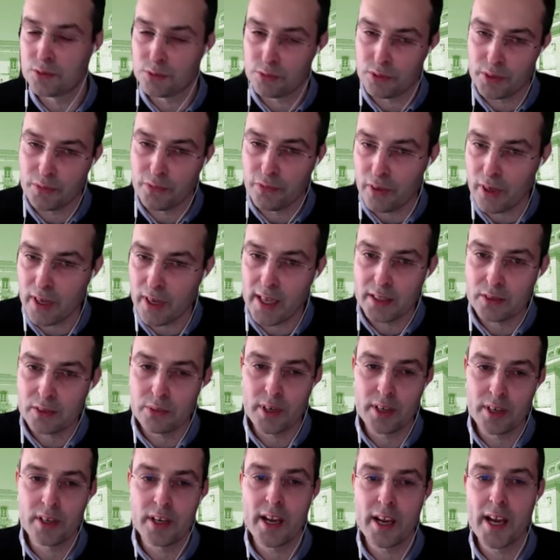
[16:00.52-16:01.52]
to reflect
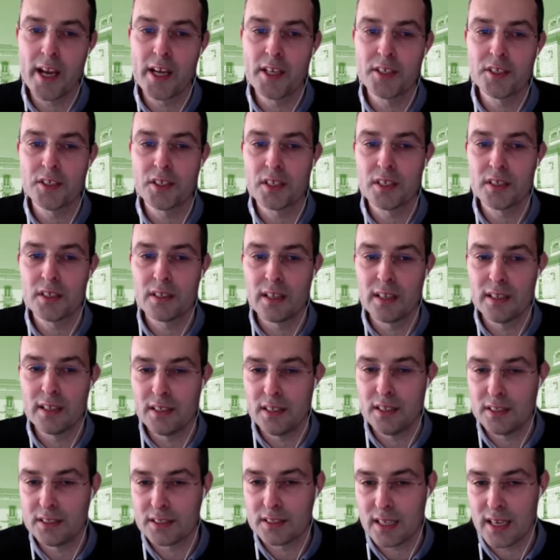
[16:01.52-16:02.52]
radiation. It
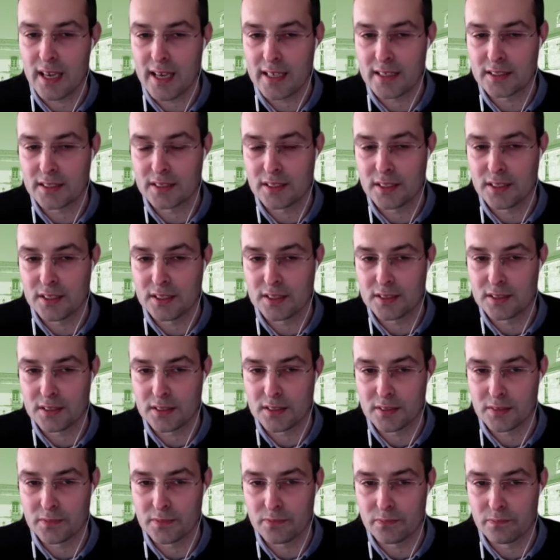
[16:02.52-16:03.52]
has this
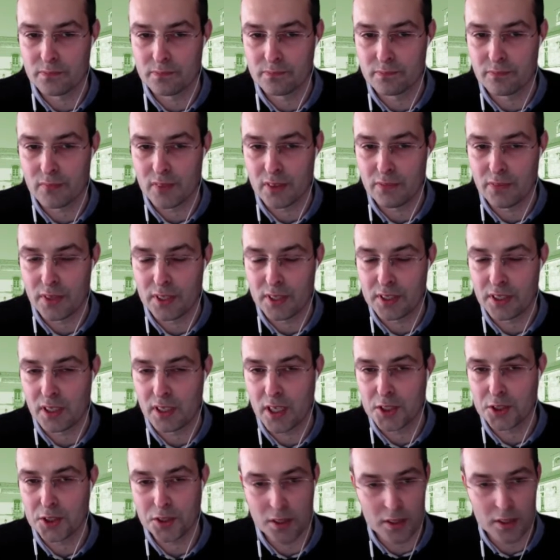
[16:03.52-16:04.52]

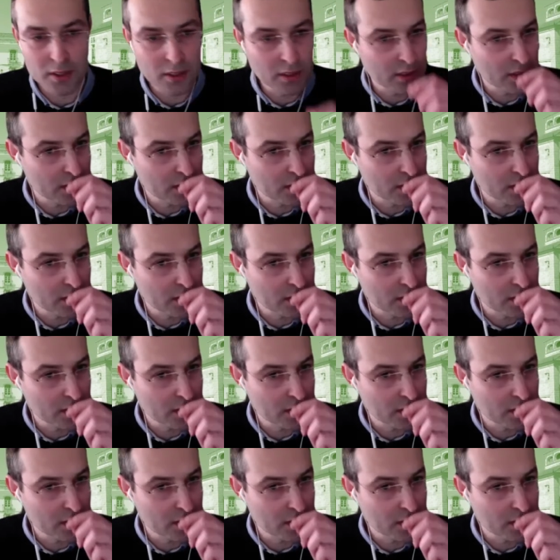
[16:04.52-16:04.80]
ventilation